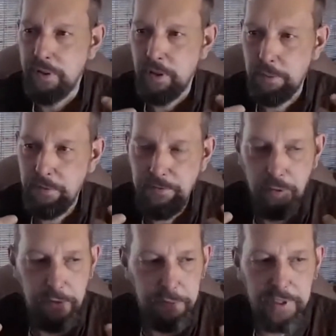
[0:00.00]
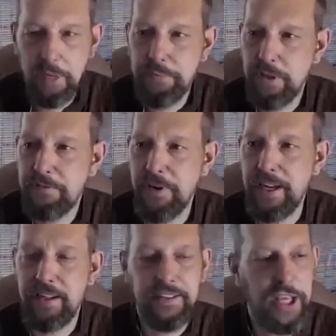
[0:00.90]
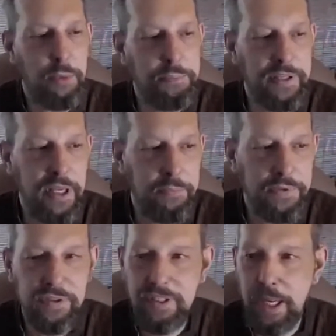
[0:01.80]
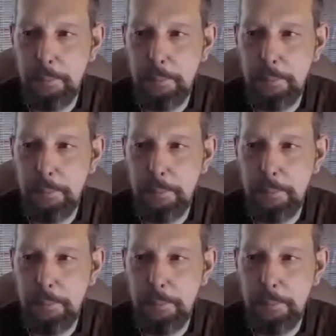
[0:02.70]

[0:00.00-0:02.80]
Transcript: herbal formula becomes their friend. It's helping them to stay